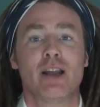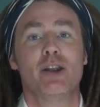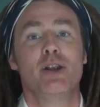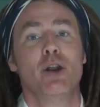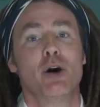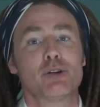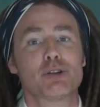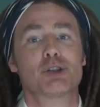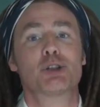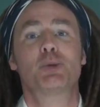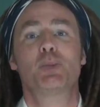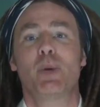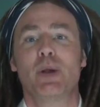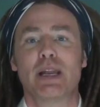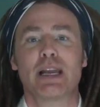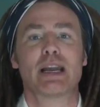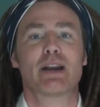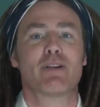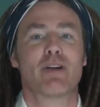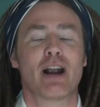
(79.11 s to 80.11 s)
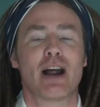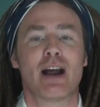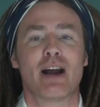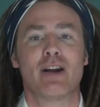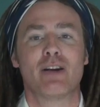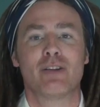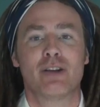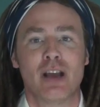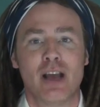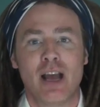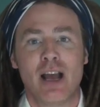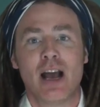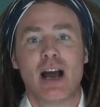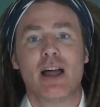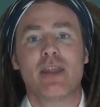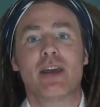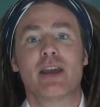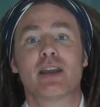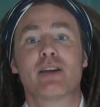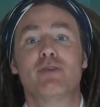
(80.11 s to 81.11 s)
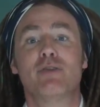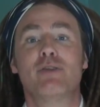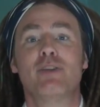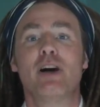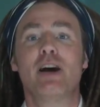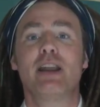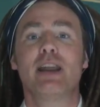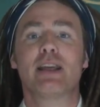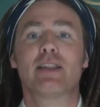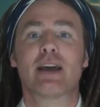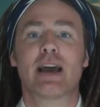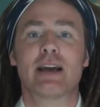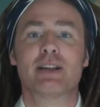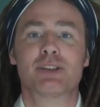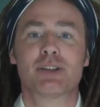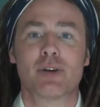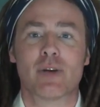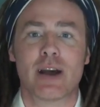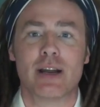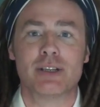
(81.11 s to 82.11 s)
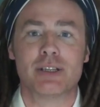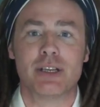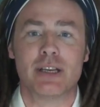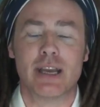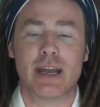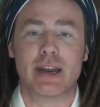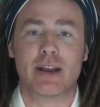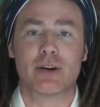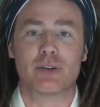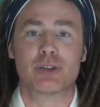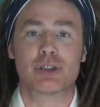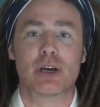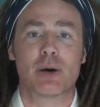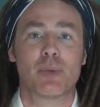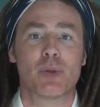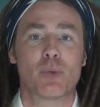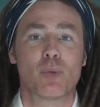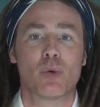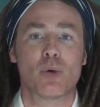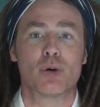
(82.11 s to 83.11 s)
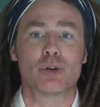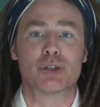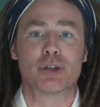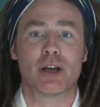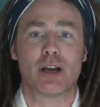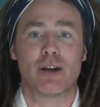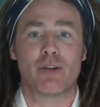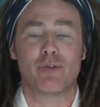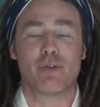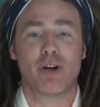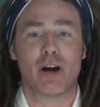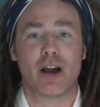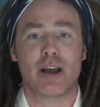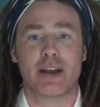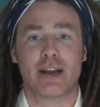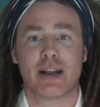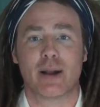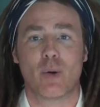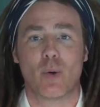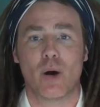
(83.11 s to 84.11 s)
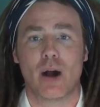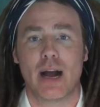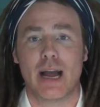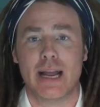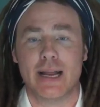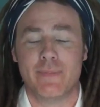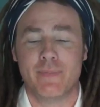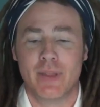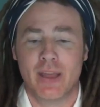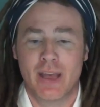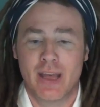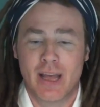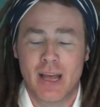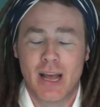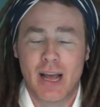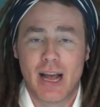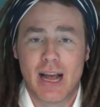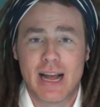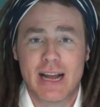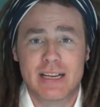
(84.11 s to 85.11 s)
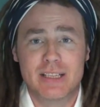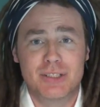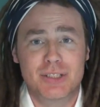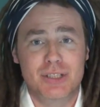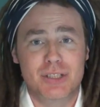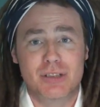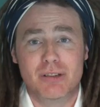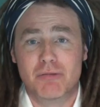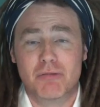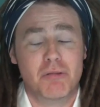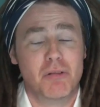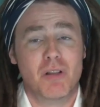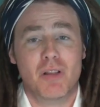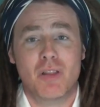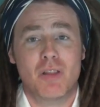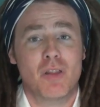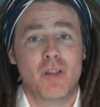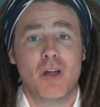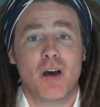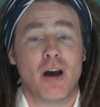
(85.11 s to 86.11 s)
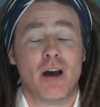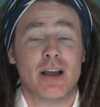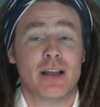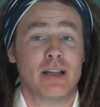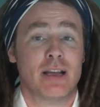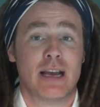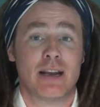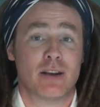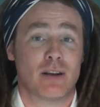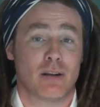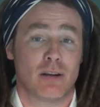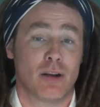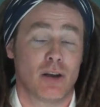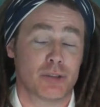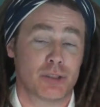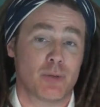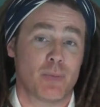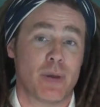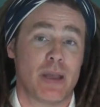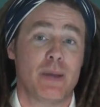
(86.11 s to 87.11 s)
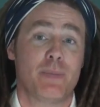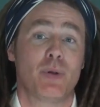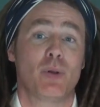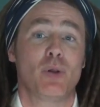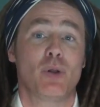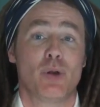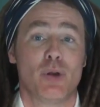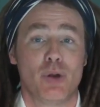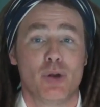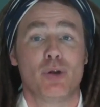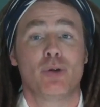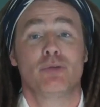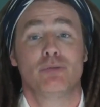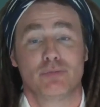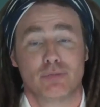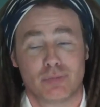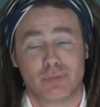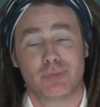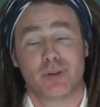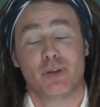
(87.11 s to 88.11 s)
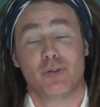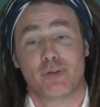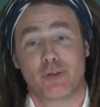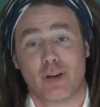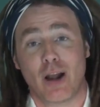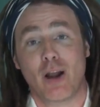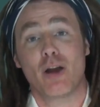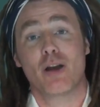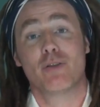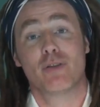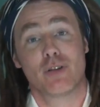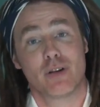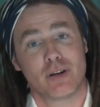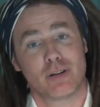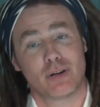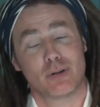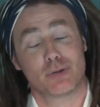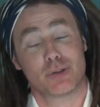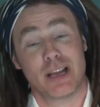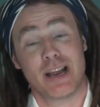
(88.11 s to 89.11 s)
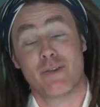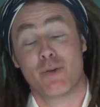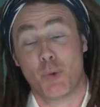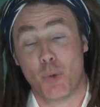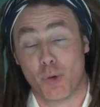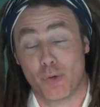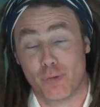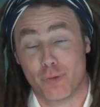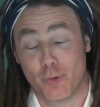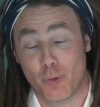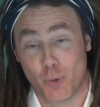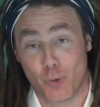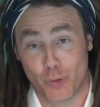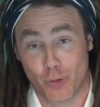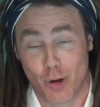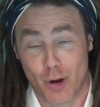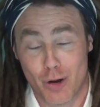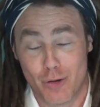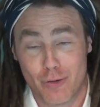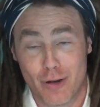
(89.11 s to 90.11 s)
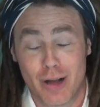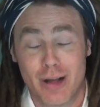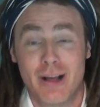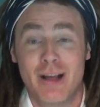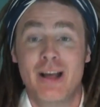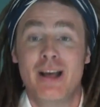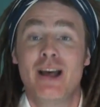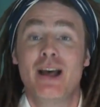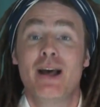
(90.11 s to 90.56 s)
not spinning around, and then converting that to actually getting on top of the water and riding away. And I had lots of people who fell over, and of course everyone falls over,